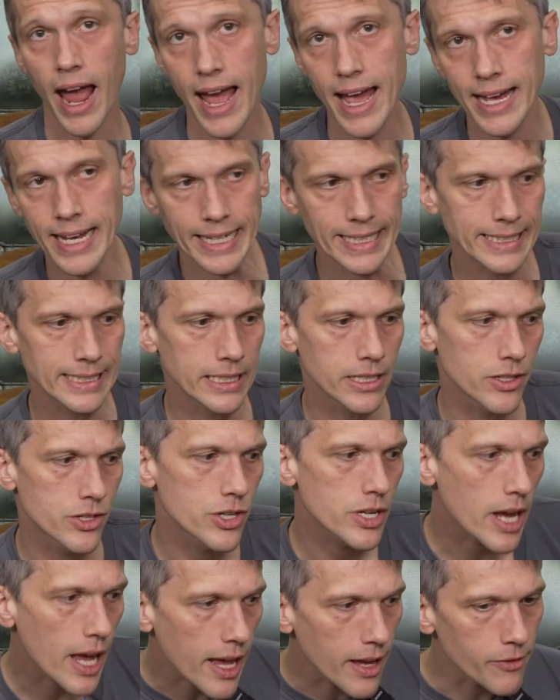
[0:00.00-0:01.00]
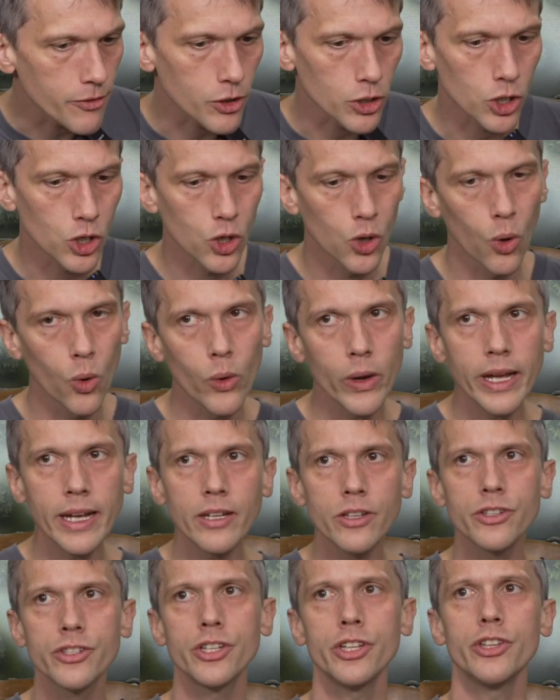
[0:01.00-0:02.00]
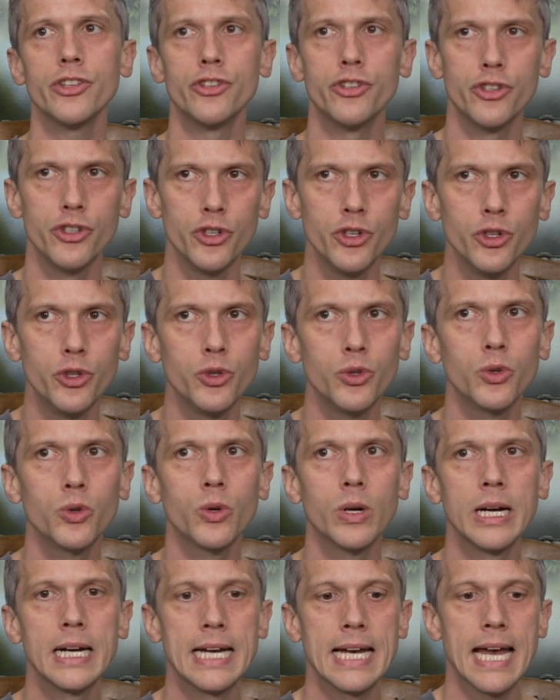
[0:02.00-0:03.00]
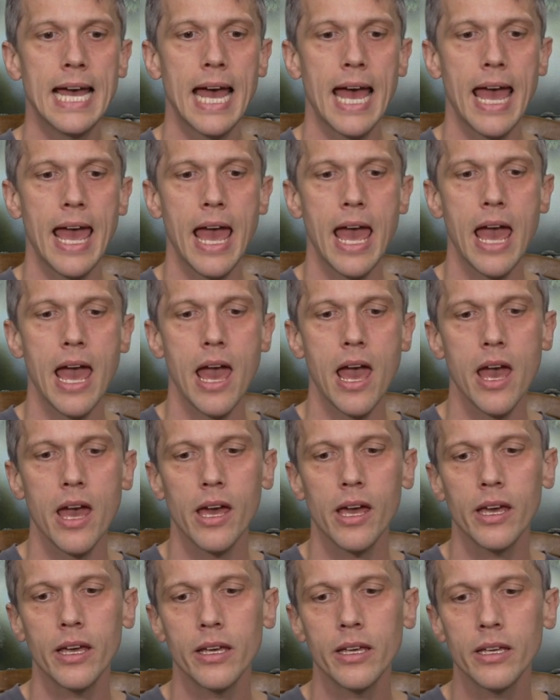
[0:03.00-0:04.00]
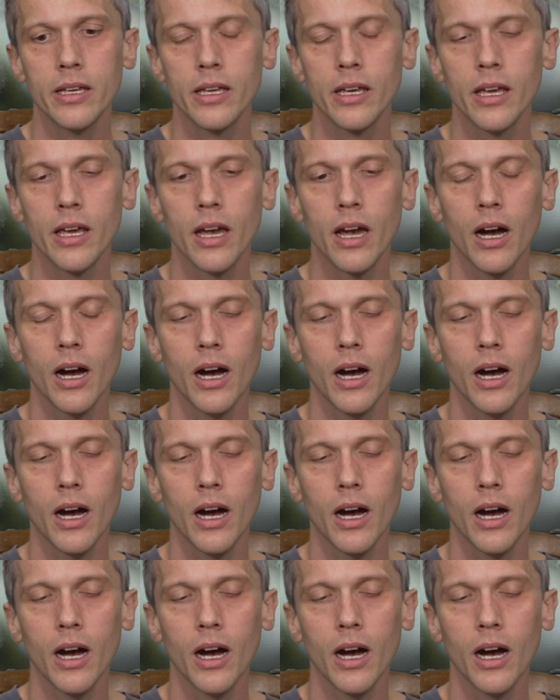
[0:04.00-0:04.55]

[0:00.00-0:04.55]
And if you're going to do this